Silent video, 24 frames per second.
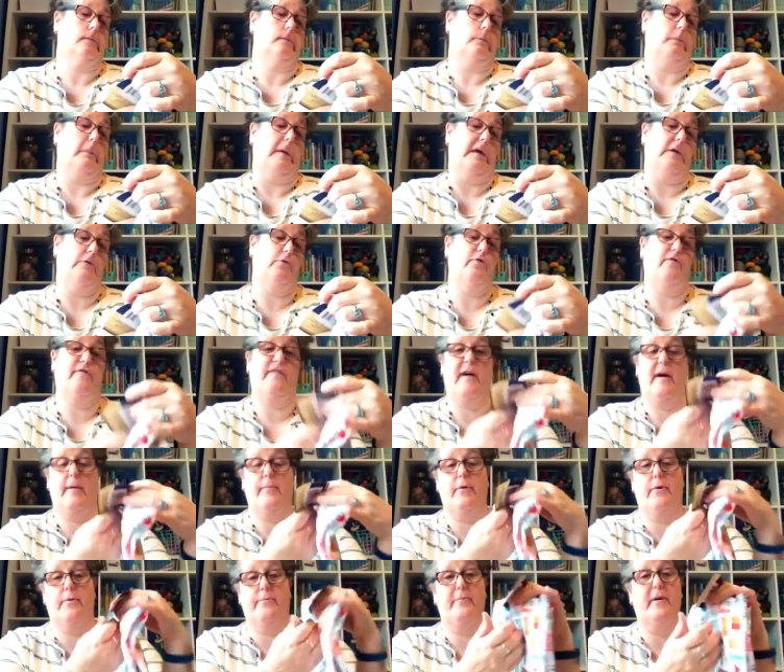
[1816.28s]

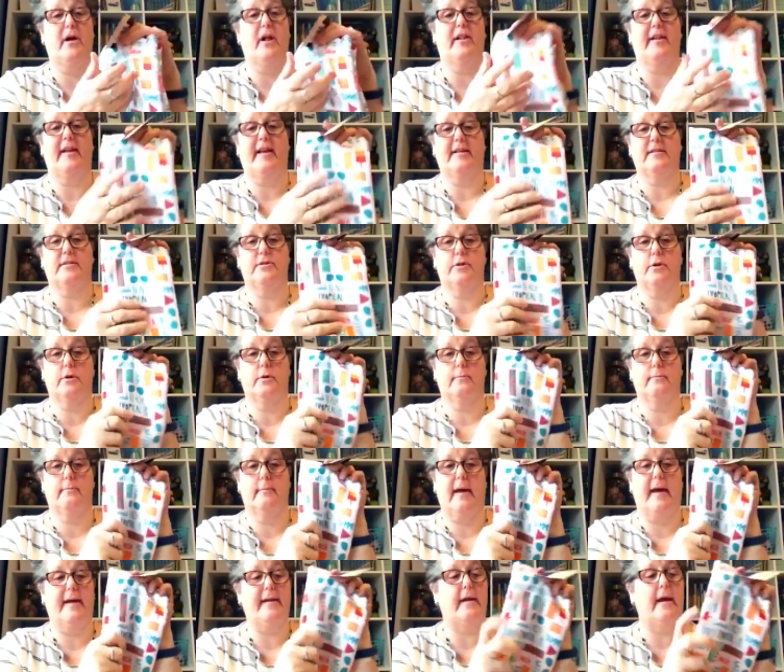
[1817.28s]
microfiber, polyester.
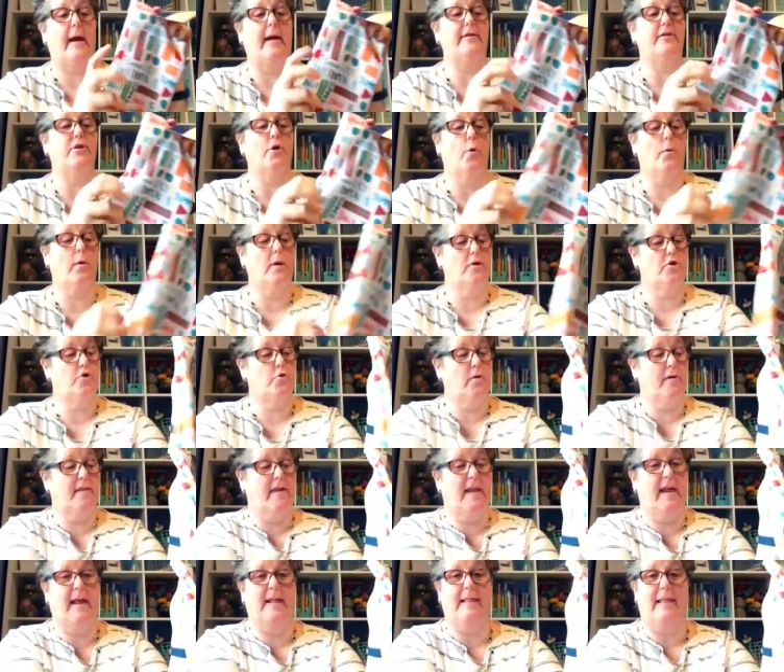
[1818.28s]
I don't enjoy
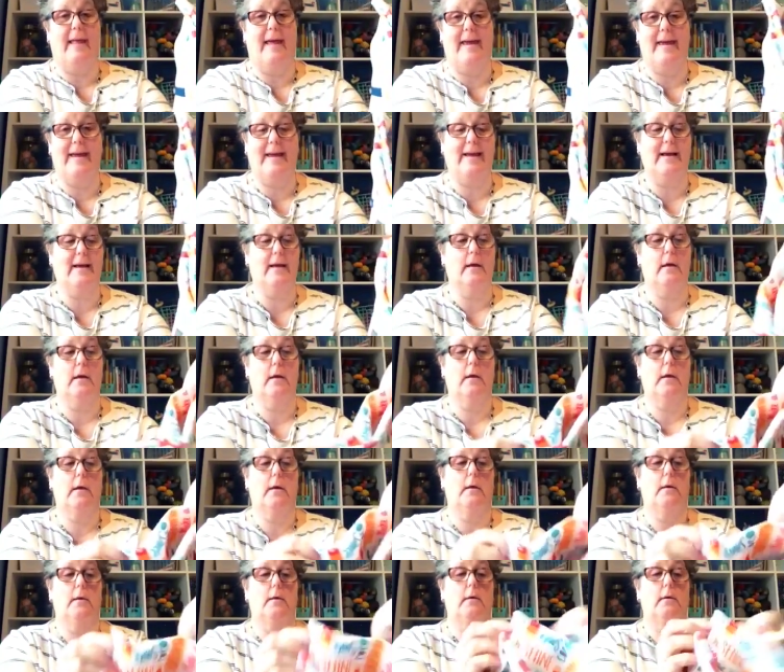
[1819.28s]
that. I like
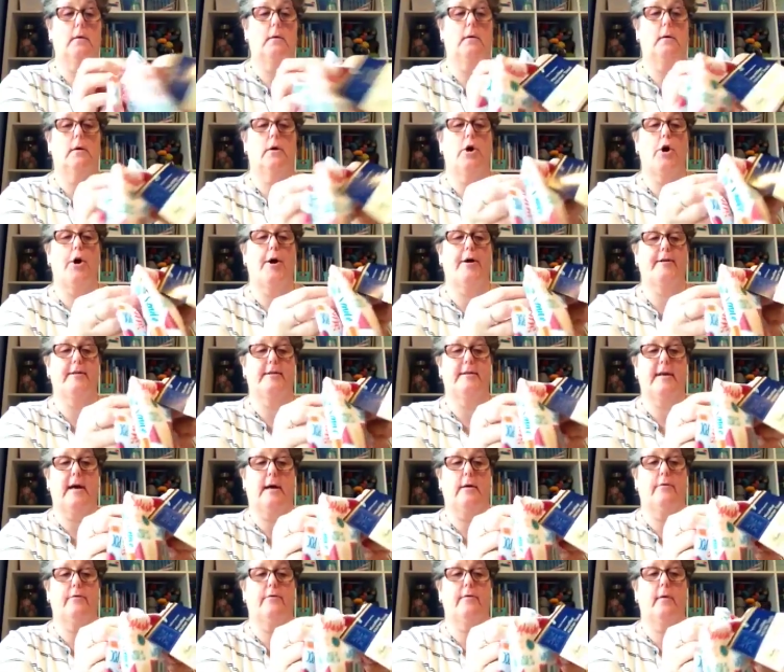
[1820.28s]
cotton
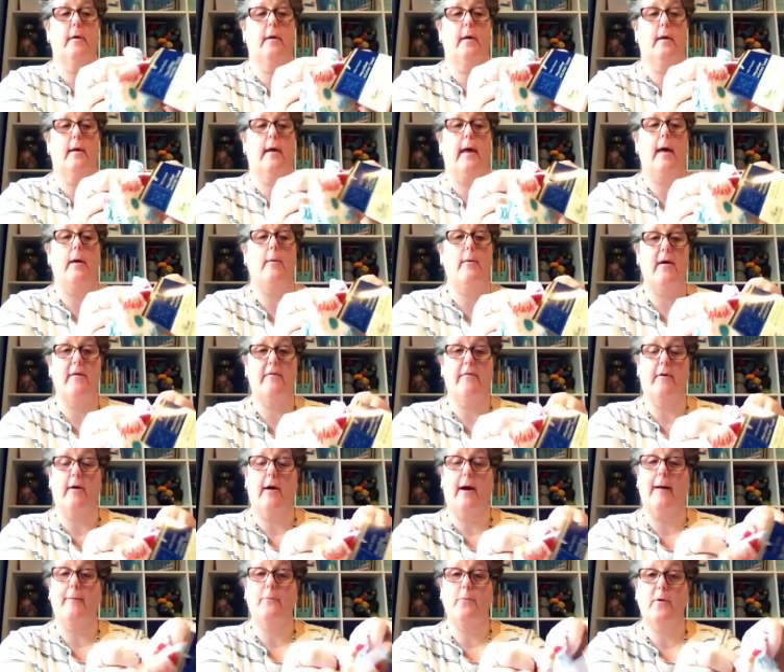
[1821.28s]
towels.
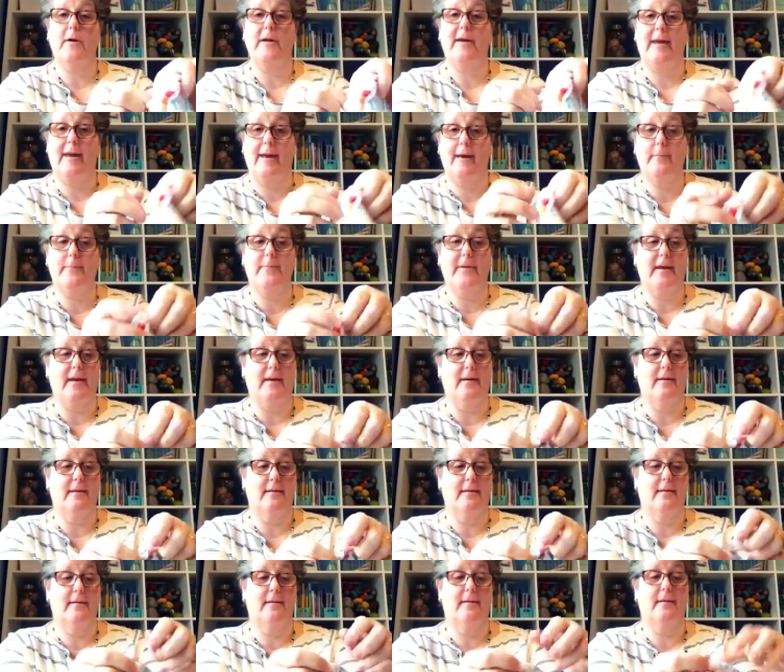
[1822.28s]
However, I'm going camping.
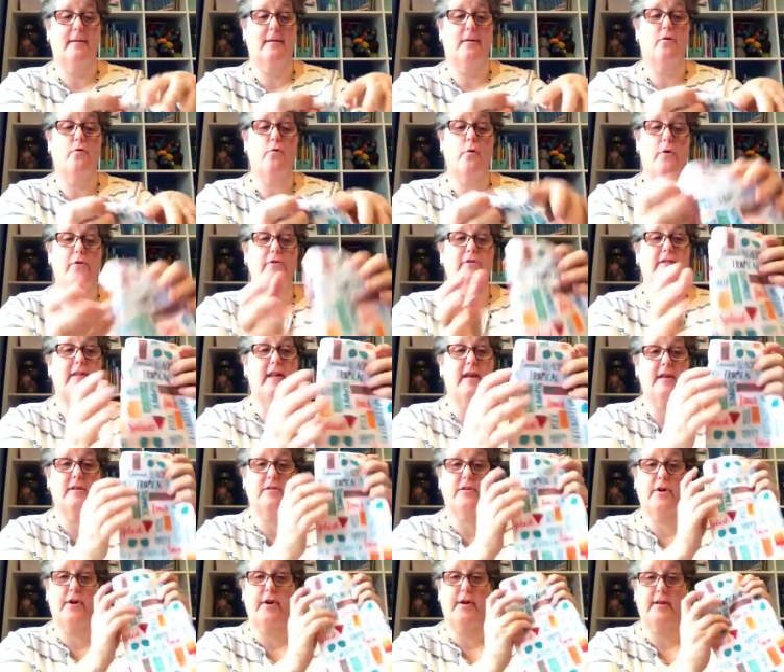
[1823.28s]
Gross
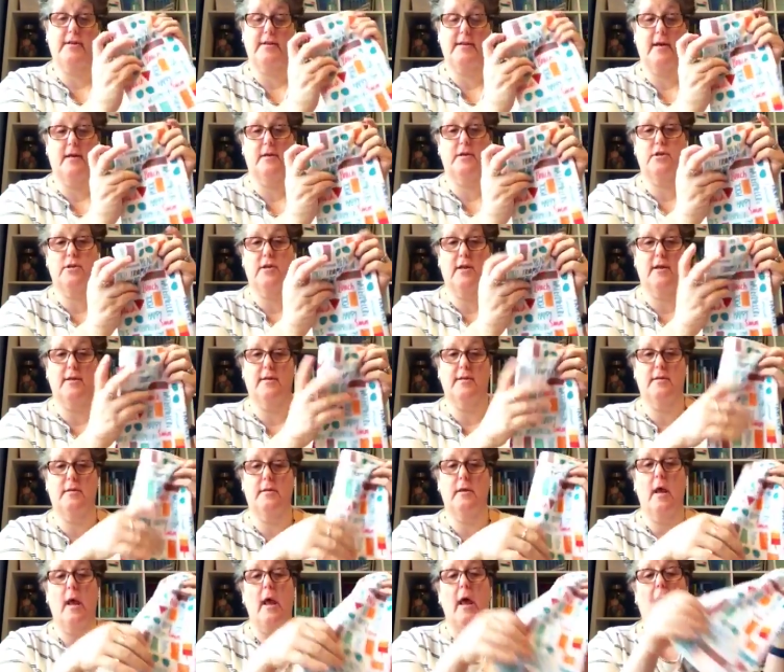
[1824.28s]
things are going to touch
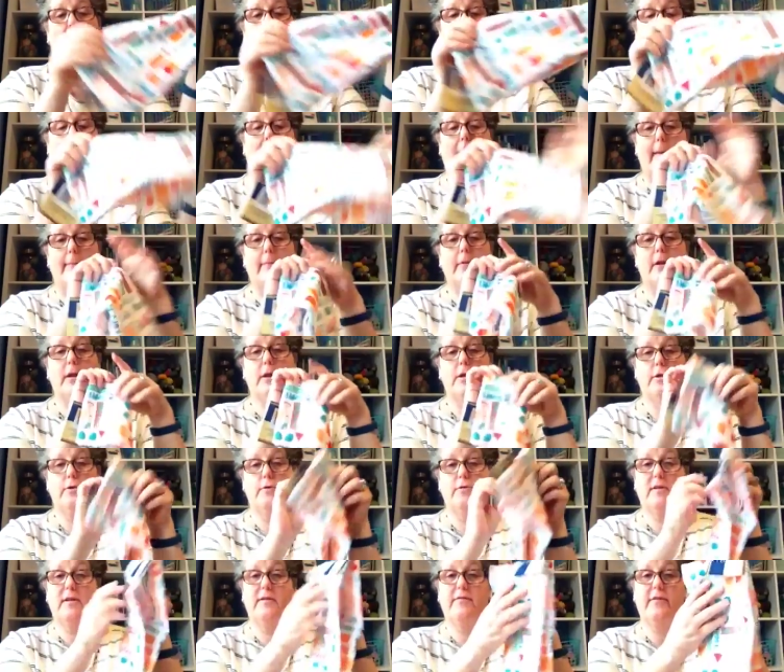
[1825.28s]
this. I'm going to
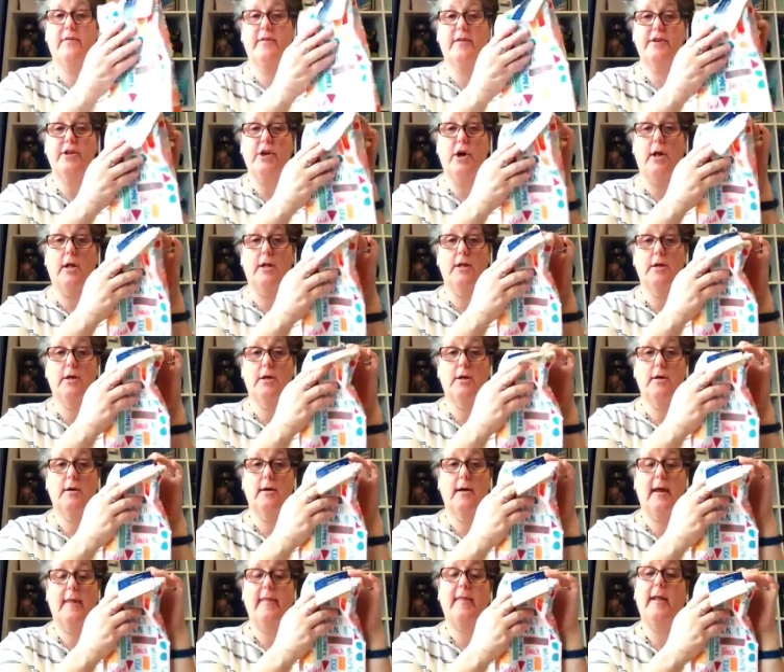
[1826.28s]
use it for the
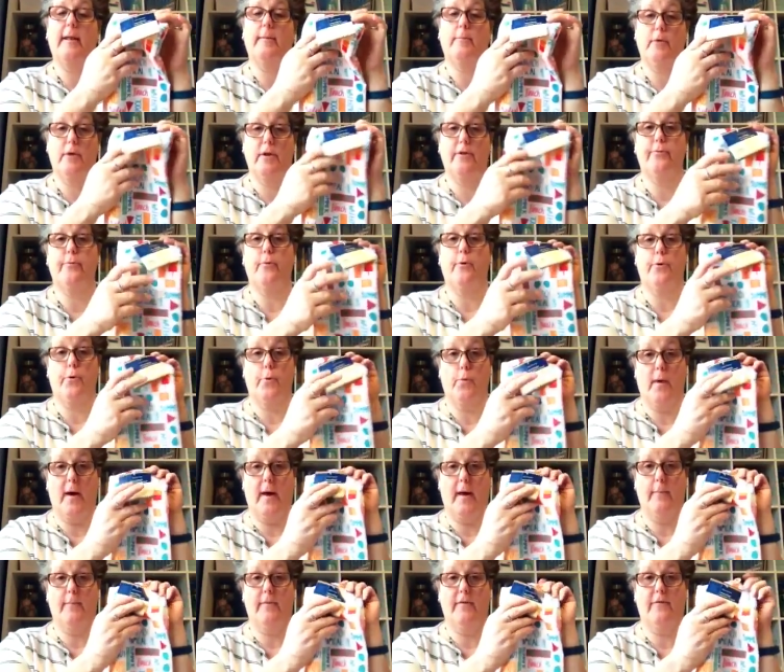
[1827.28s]
dollar, and then I'm going to throw it
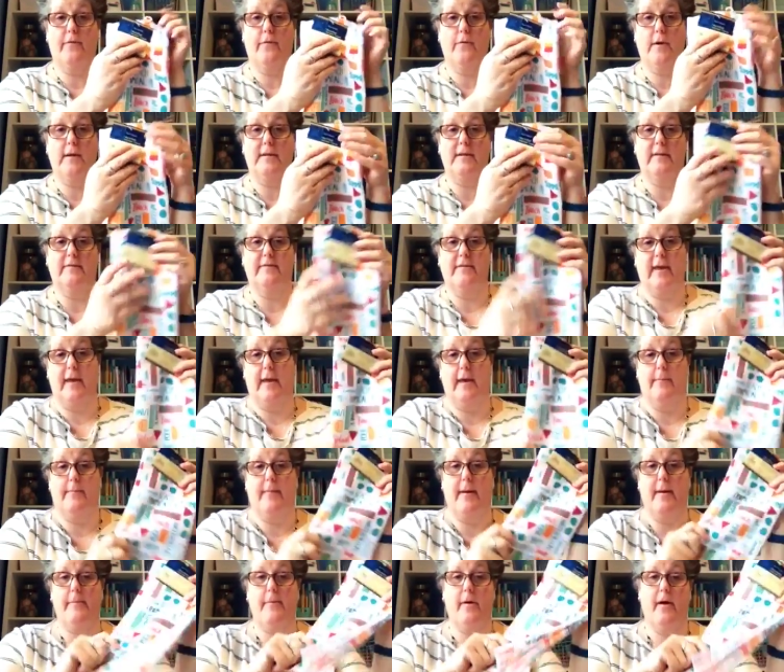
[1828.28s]
away before I leave
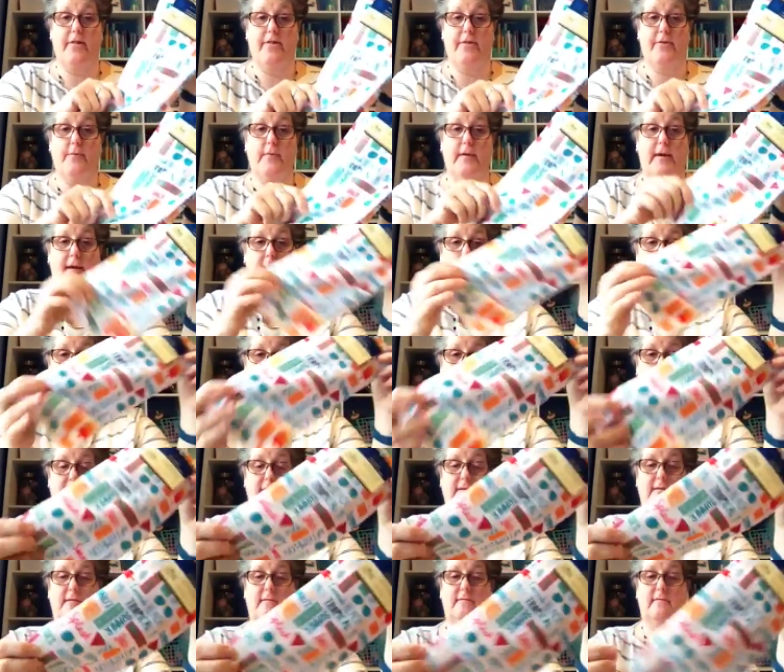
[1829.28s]
camp. I bought 3.
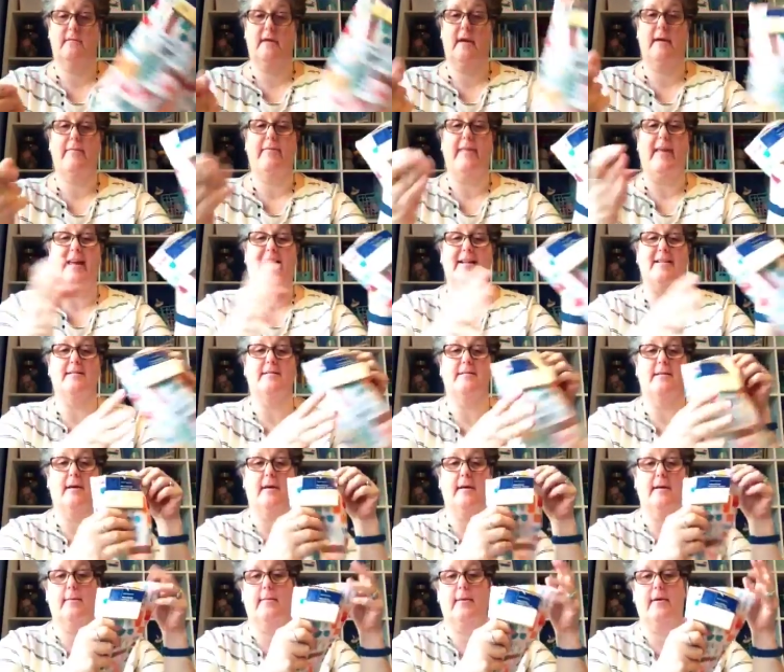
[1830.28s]
This, like, it's
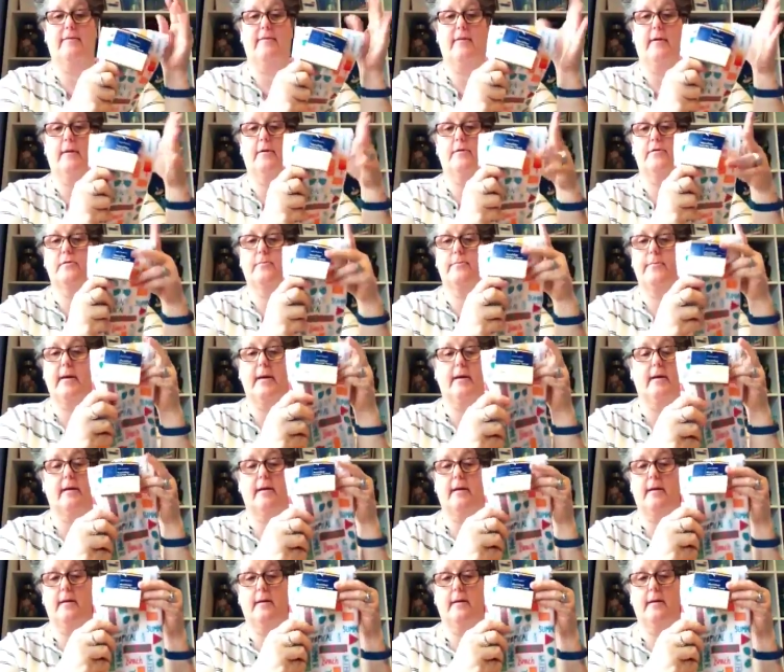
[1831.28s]
sticking to my fingers, but